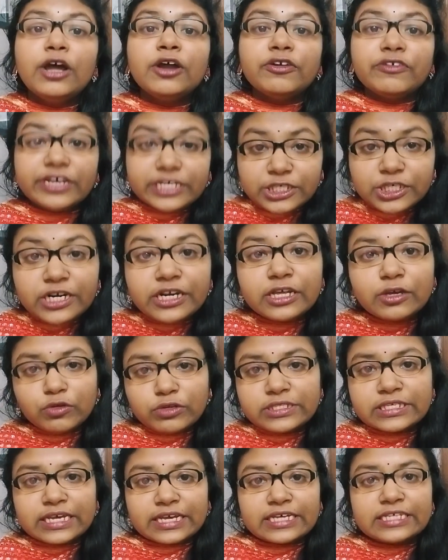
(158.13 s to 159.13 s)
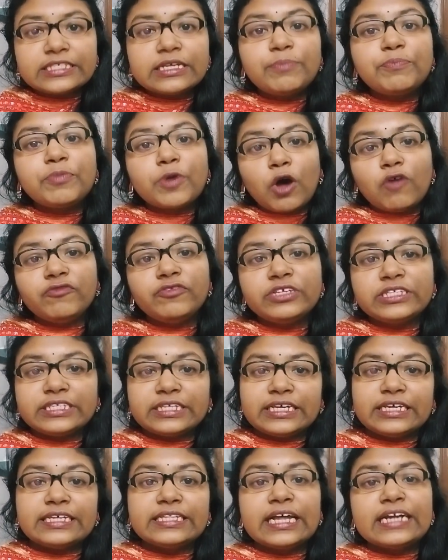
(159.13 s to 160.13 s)
Richard uses a
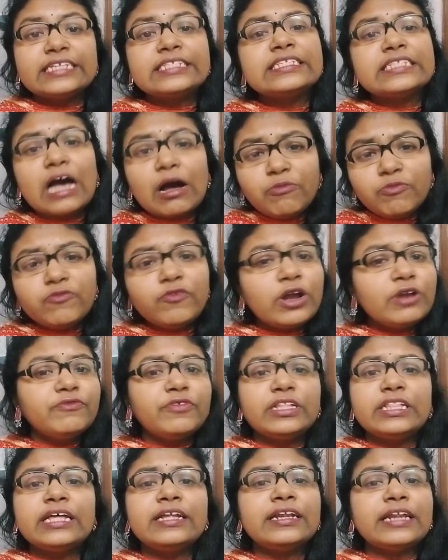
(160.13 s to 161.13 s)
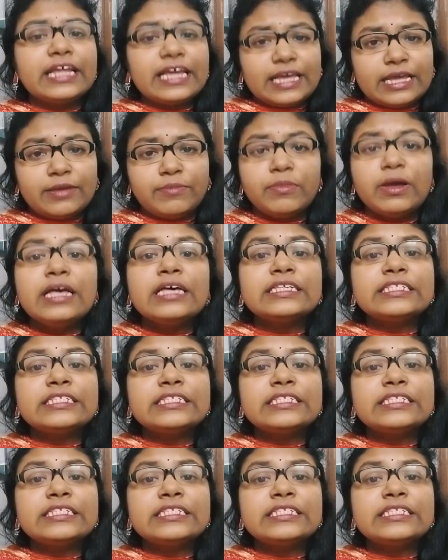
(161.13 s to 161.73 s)
prophecy that someone with a name